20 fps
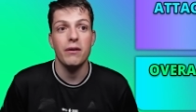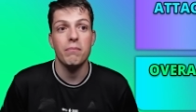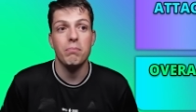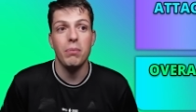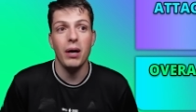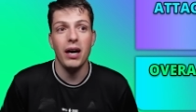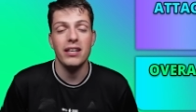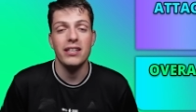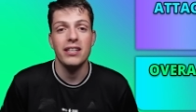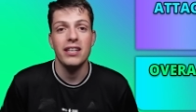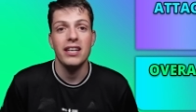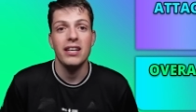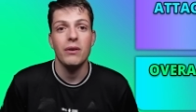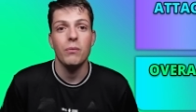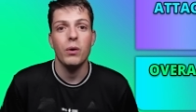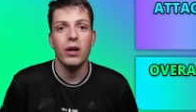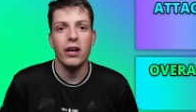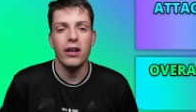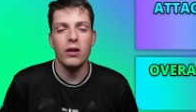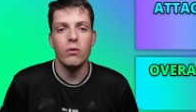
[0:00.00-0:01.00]
But
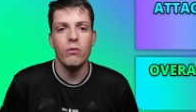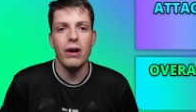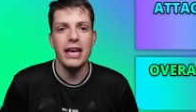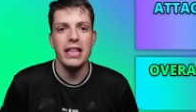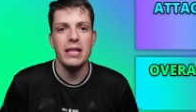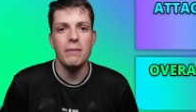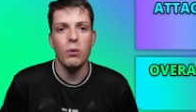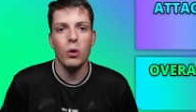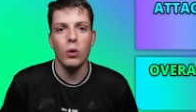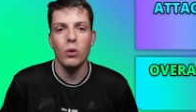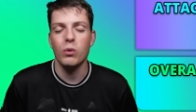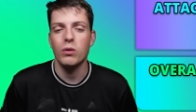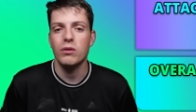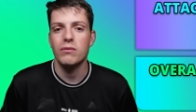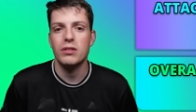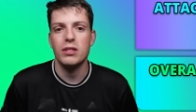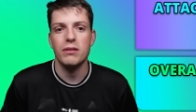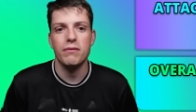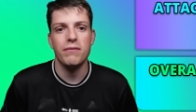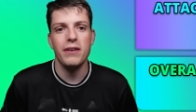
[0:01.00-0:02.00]
we're going to rate them all:
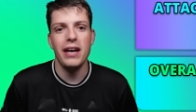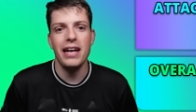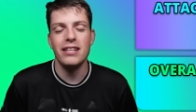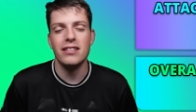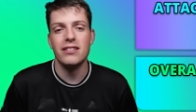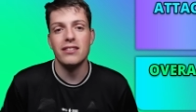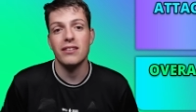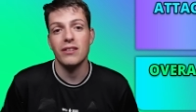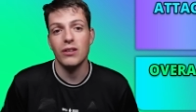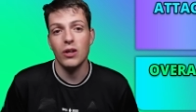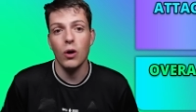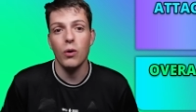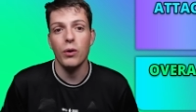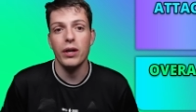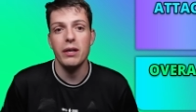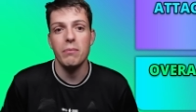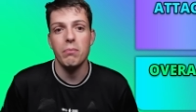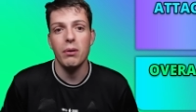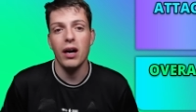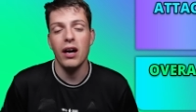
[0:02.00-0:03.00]
defense and
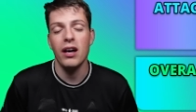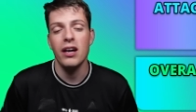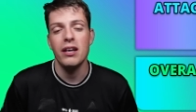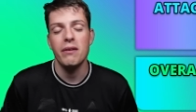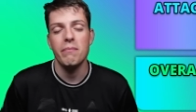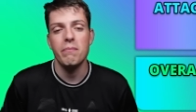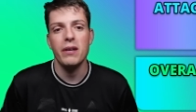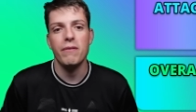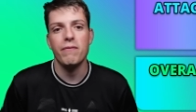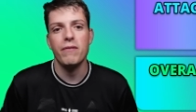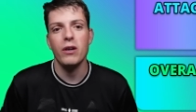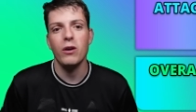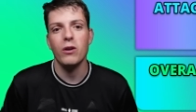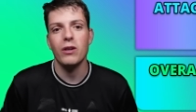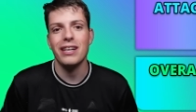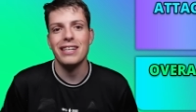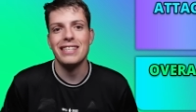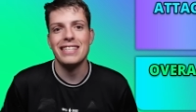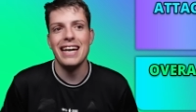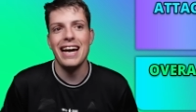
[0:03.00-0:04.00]
goalkeeper,
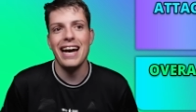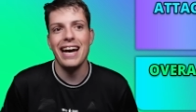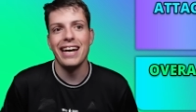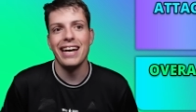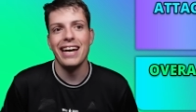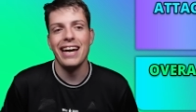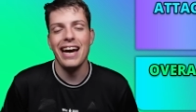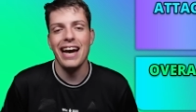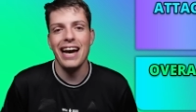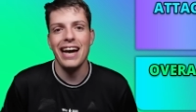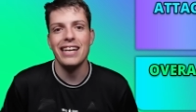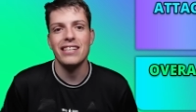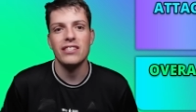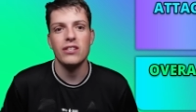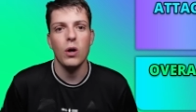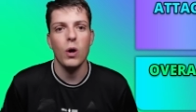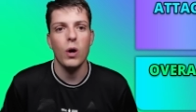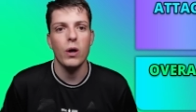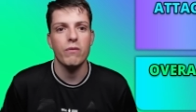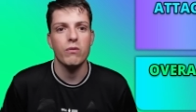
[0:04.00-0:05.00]
midfielder, attack, and
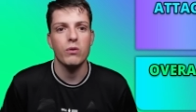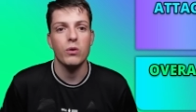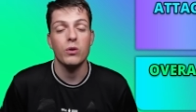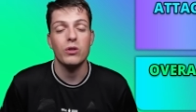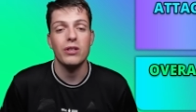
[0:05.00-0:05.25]
overall.